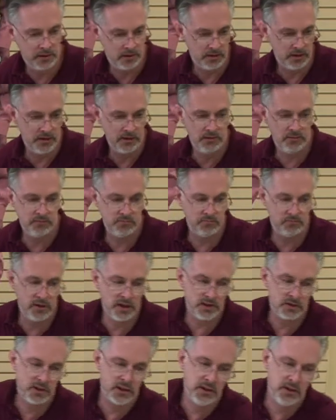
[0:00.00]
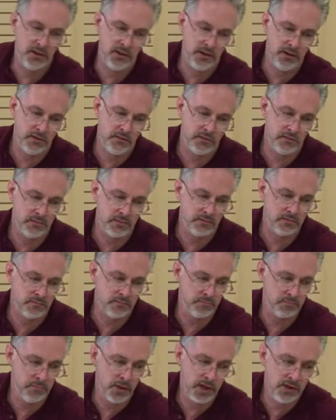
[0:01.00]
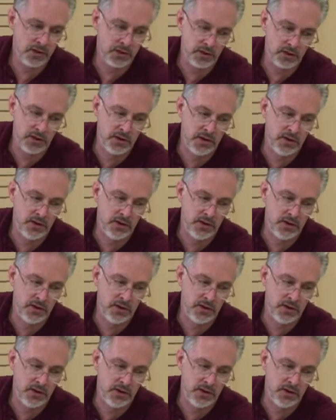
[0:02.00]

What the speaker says: And that's how I did basically